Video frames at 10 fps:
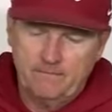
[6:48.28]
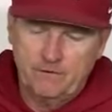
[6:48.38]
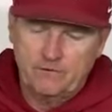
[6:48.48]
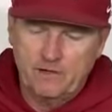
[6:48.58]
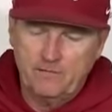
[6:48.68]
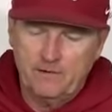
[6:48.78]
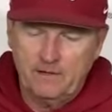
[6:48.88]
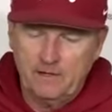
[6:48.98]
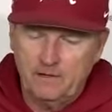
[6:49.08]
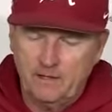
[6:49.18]
first off he
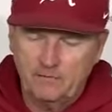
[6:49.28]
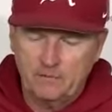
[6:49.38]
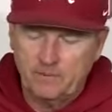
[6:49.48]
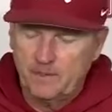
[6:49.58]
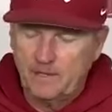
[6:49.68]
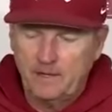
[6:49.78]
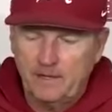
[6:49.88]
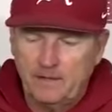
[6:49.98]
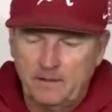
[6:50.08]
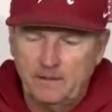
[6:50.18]
he loves to
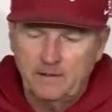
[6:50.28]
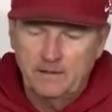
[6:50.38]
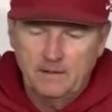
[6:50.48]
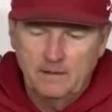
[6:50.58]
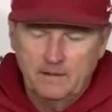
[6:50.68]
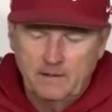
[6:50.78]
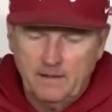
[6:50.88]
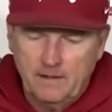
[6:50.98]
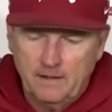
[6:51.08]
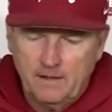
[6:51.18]
play, and
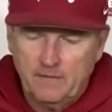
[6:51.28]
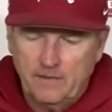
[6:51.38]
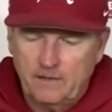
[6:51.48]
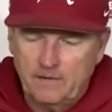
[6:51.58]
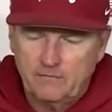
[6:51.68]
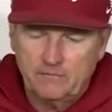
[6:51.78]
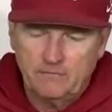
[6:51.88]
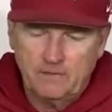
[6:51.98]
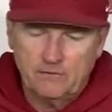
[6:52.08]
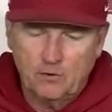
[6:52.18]
I think his
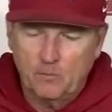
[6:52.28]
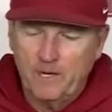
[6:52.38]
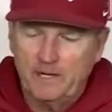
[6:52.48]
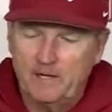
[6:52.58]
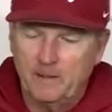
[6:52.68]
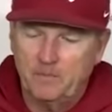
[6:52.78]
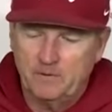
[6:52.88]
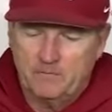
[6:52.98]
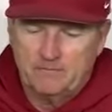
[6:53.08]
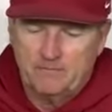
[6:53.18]
his whole makeup
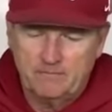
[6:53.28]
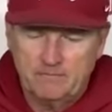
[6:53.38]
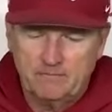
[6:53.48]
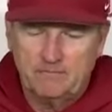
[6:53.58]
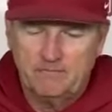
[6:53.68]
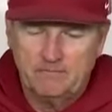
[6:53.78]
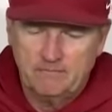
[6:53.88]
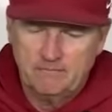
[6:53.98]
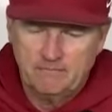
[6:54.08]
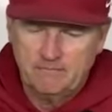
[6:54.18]
is
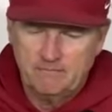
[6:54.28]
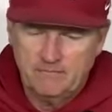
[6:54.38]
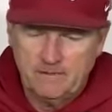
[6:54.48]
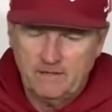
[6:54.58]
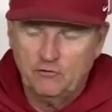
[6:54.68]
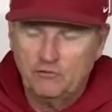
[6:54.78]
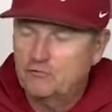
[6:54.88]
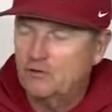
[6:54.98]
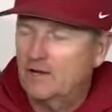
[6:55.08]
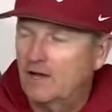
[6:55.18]
he's
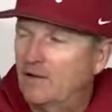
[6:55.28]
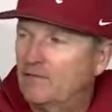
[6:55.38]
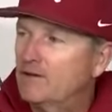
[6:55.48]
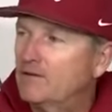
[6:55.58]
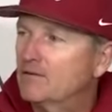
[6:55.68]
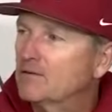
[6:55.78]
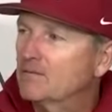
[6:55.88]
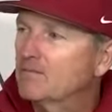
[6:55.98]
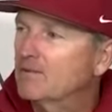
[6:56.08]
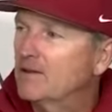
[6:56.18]
just full of confidence.
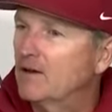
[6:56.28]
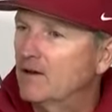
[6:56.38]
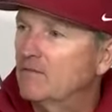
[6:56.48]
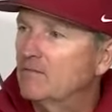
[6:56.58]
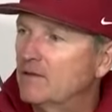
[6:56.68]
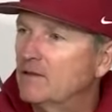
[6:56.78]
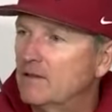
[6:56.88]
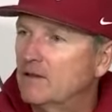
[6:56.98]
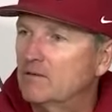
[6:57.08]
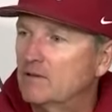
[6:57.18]
You know, he
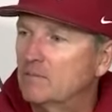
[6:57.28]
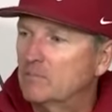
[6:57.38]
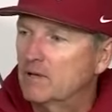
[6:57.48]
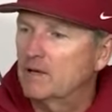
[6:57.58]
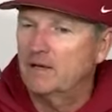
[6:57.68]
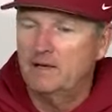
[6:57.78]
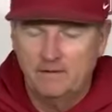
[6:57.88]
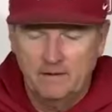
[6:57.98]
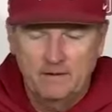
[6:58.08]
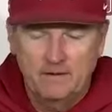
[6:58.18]
thinks he can
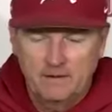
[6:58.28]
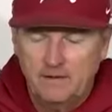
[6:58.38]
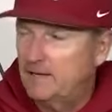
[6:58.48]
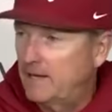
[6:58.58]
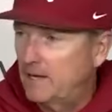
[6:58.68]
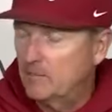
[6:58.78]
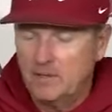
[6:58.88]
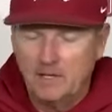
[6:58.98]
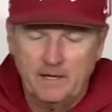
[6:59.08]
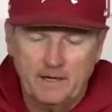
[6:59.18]
play, he can
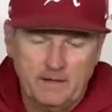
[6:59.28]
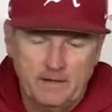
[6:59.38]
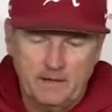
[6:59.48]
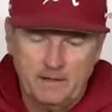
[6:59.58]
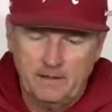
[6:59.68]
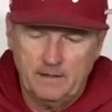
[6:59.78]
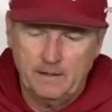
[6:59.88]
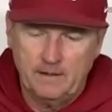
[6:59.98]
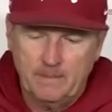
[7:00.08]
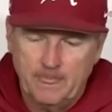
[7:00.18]
play, and
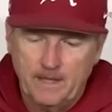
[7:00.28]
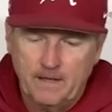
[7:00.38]
uh,